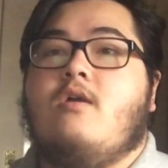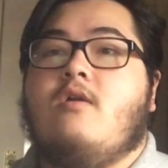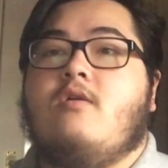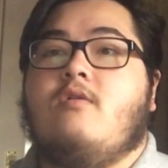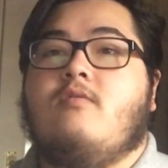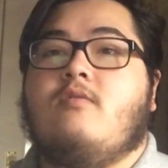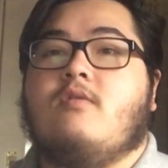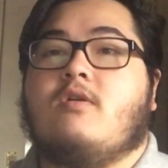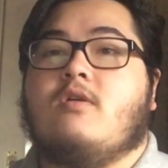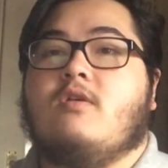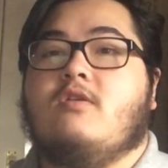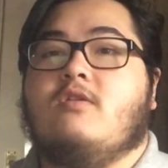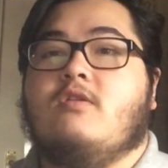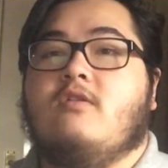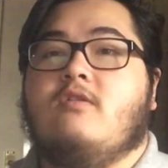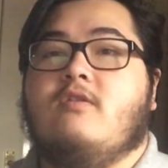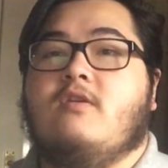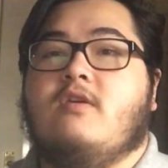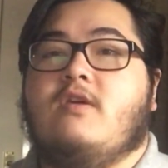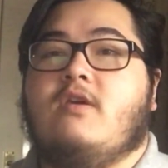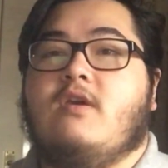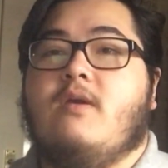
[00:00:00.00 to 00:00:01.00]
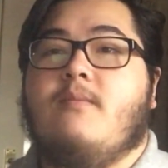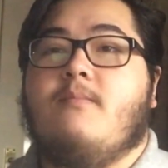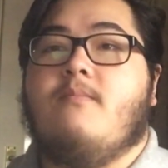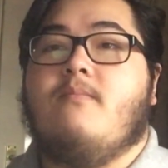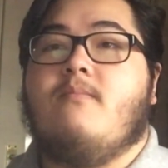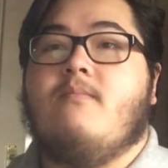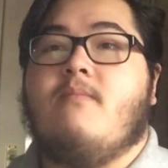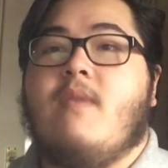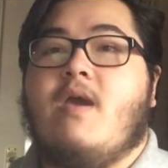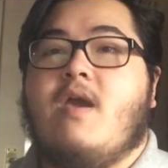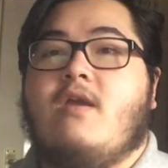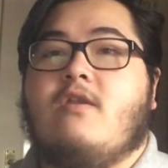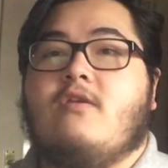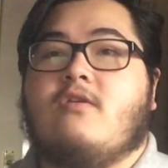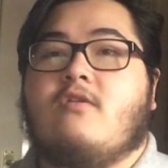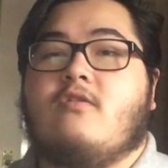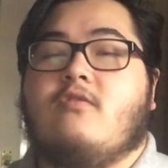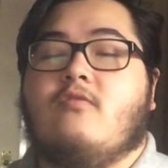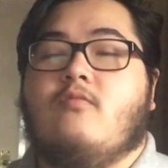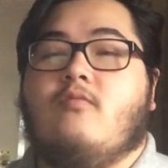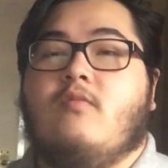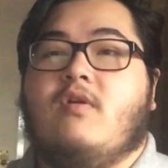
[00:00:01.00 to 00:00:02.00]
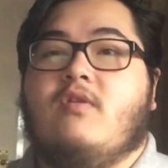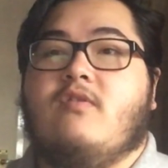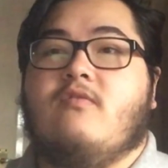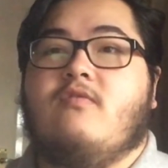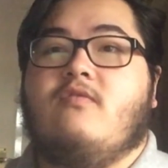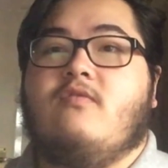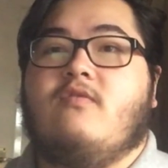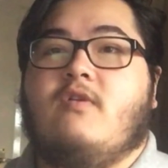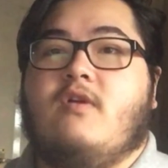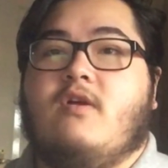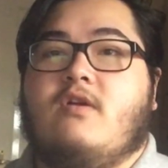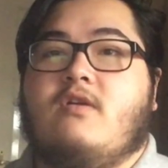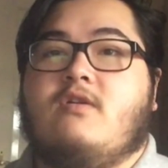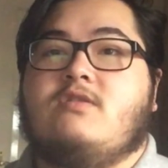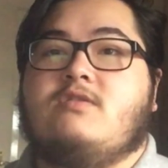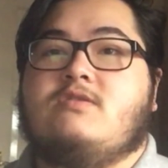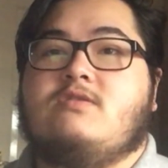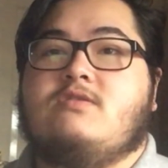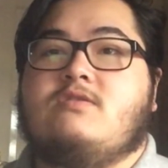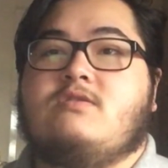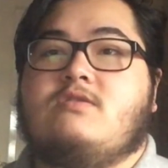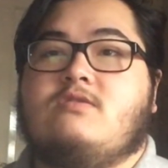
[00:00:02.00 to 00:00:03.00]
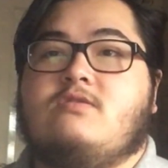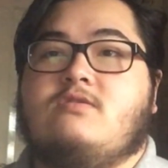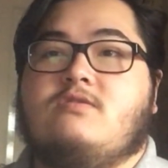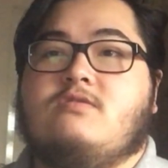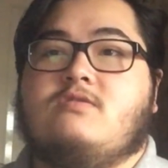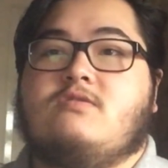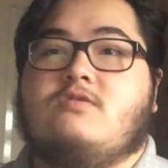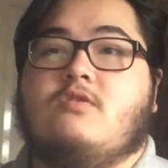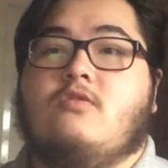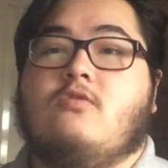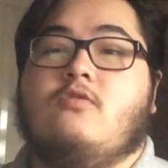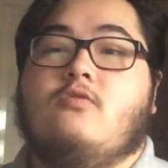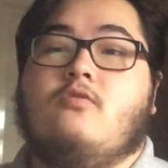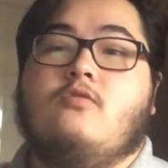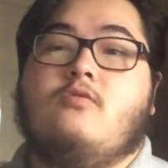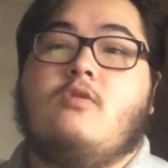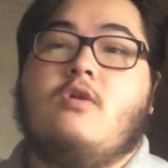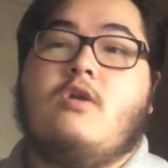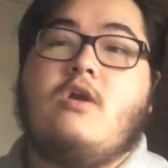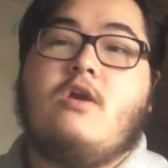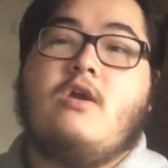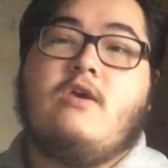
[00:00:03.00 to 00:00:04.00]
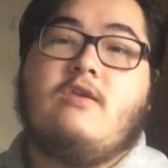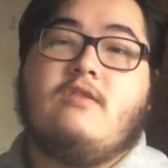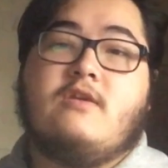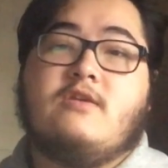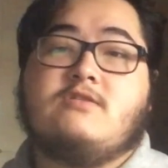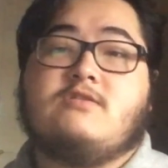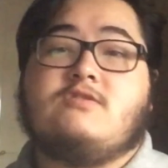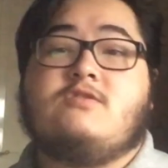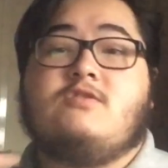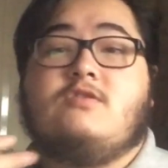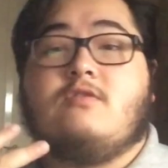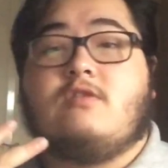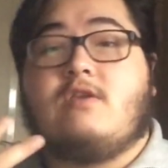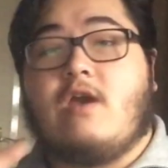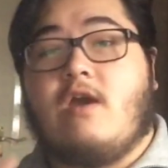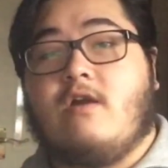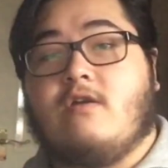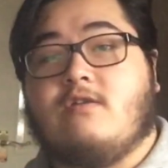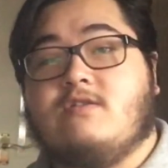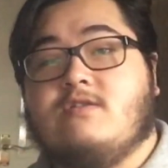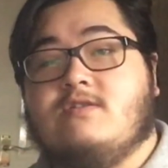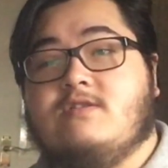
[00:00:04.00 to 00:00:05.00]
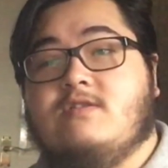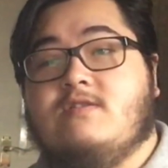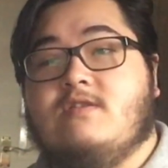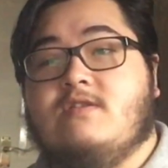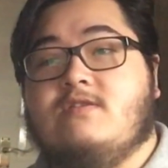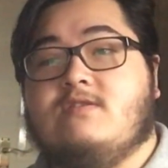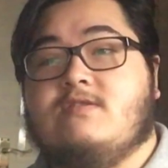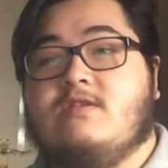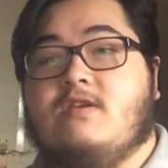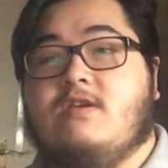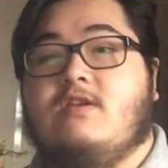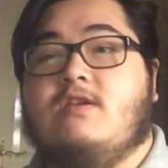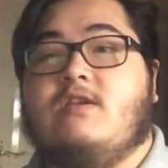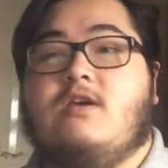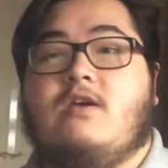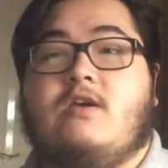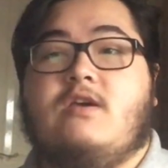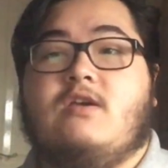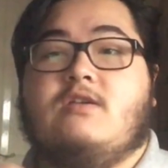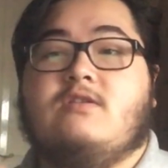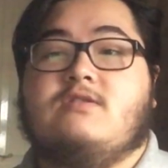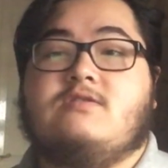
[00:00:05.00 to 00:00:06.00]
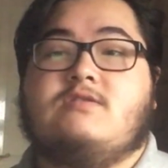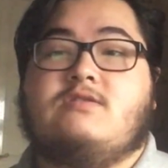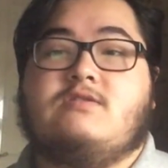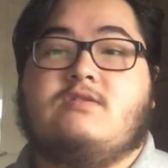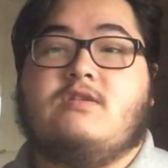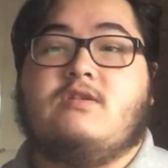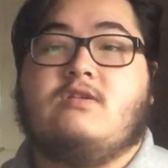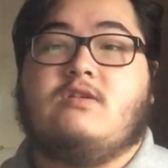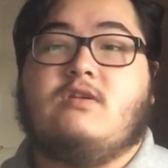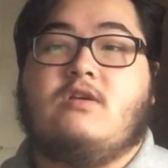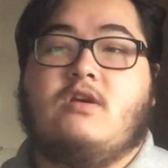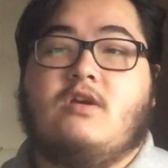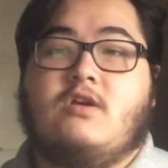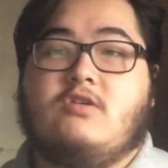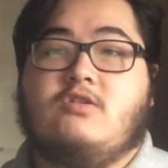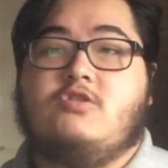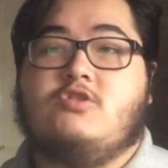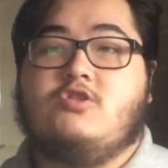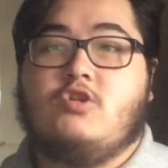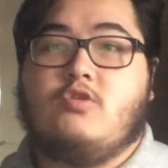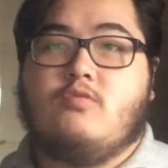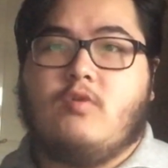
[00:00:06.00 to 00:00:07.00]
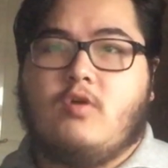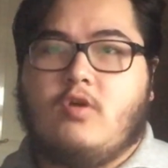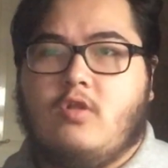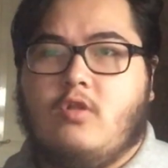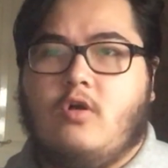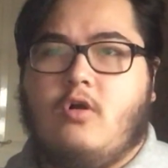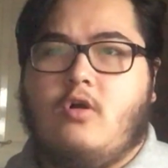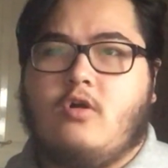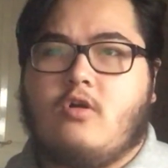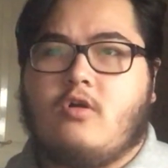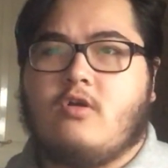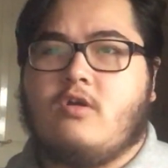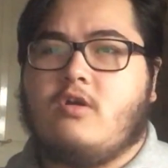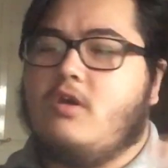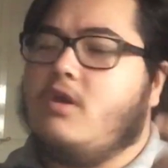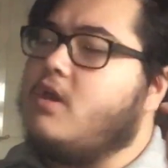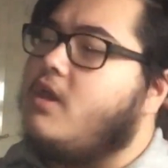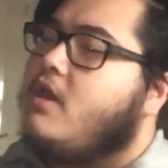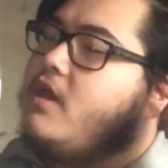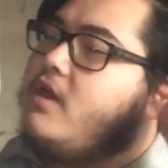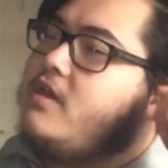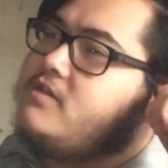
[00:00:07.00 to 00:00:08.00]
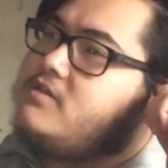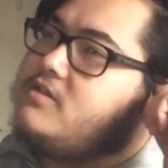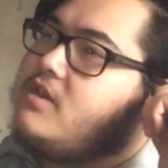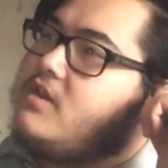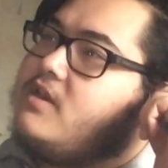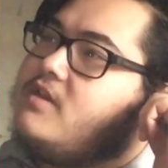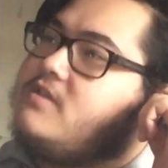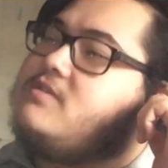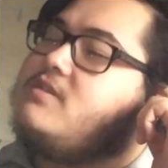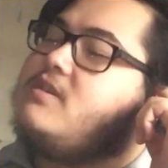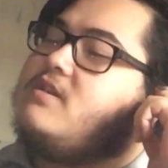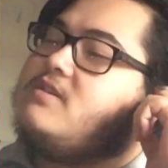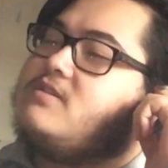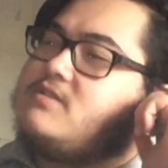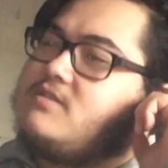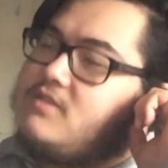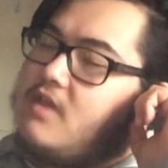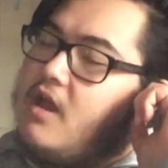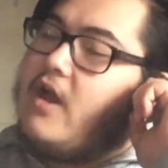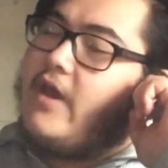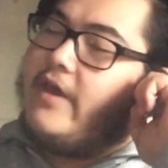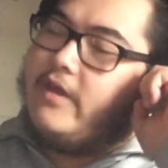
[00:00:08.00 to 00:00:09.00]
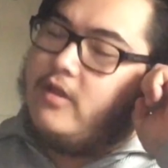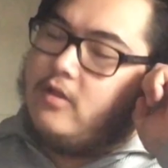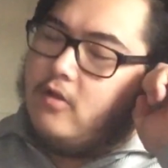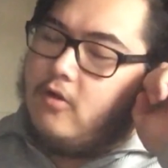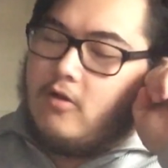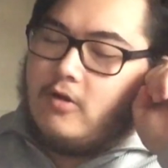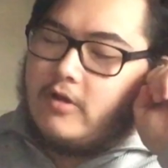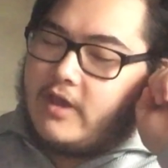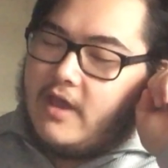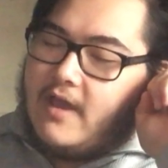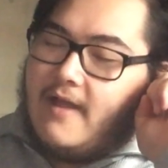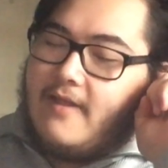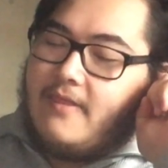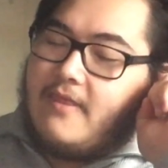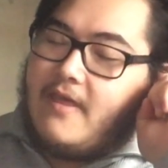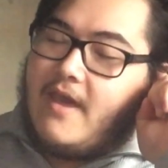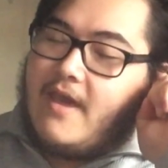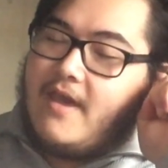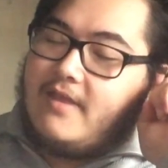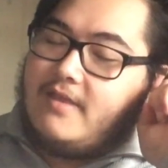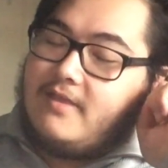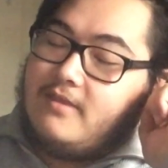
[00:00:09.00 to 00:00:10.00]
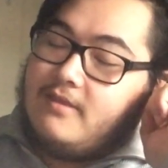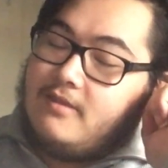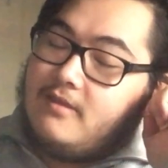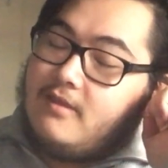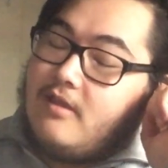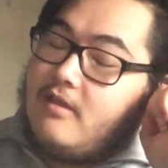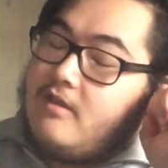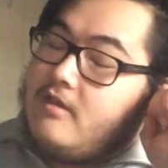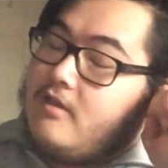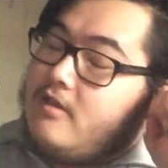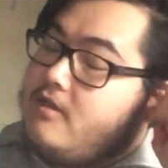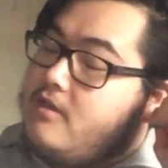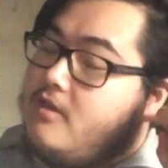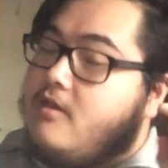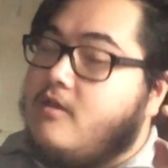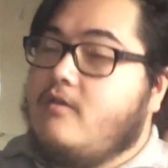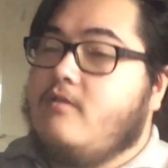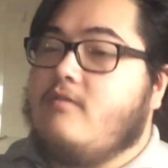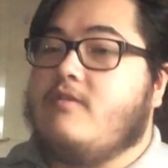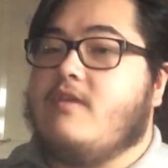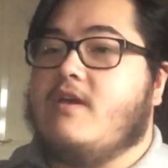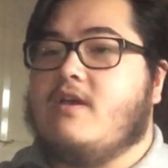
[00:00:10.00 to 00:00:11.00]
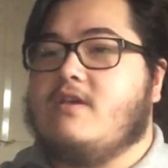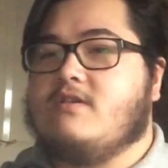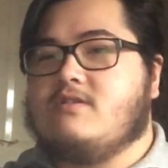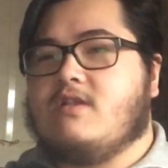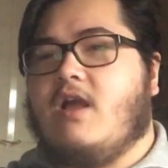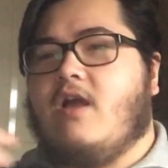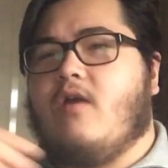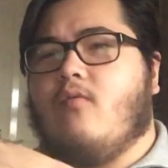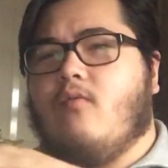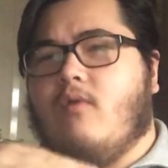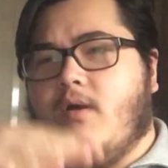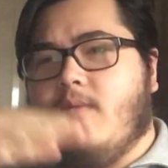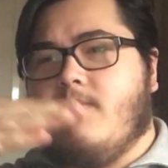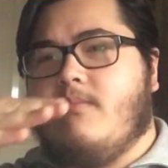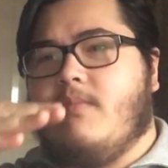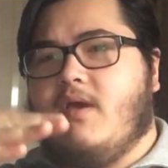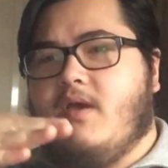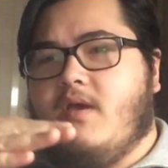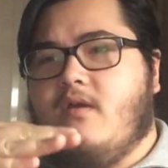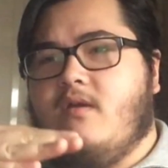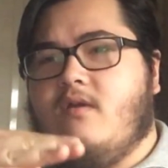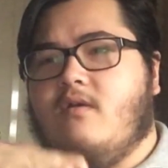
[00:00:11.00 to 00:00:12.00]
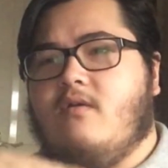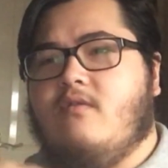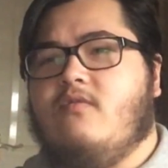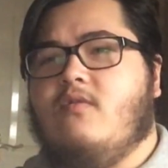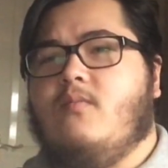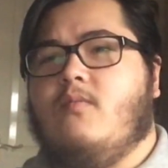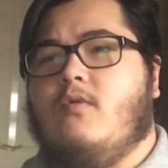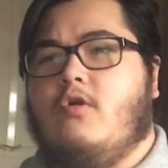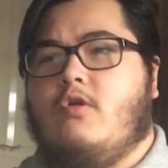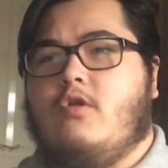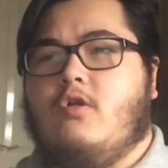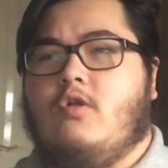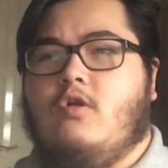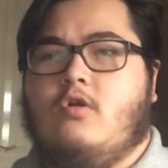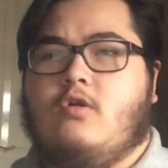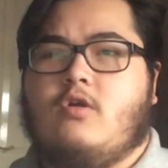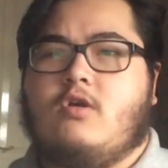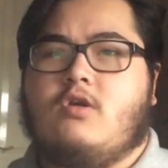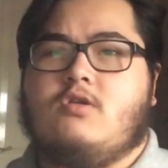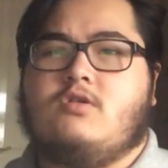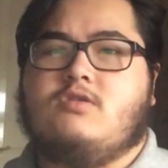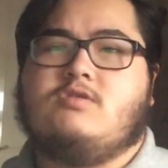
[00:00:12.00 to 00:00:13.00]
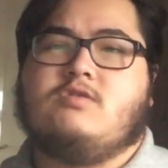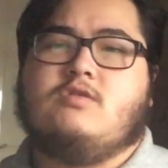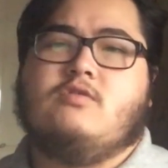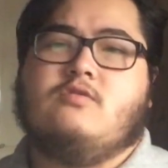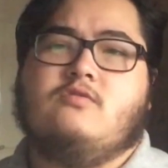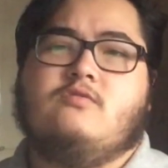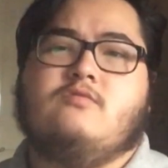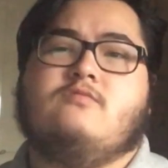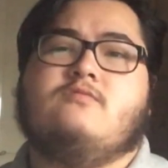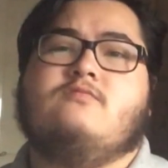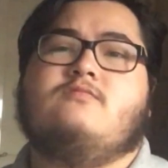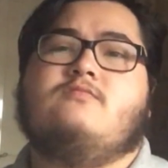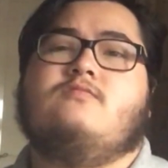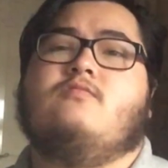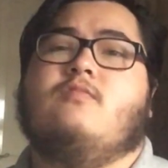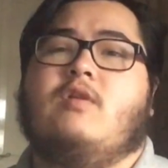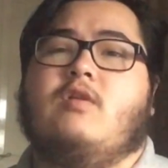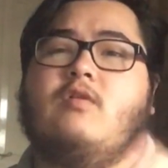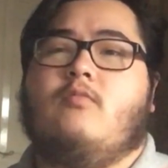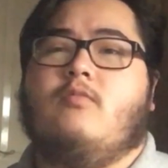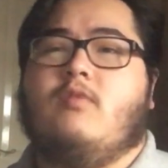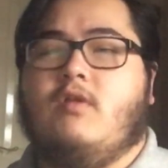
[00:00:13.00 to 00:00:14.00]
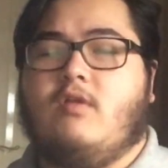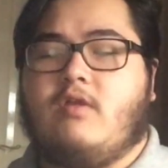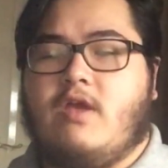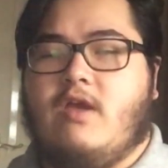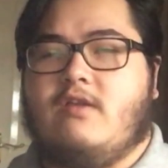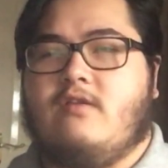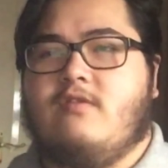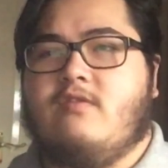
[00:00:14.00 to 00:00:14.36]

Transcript: We're going to do the American one first. So there's 2 characters in this scene. It's a duologue. It's dialogue, and then there's like one bit of a monologue. So we'll get to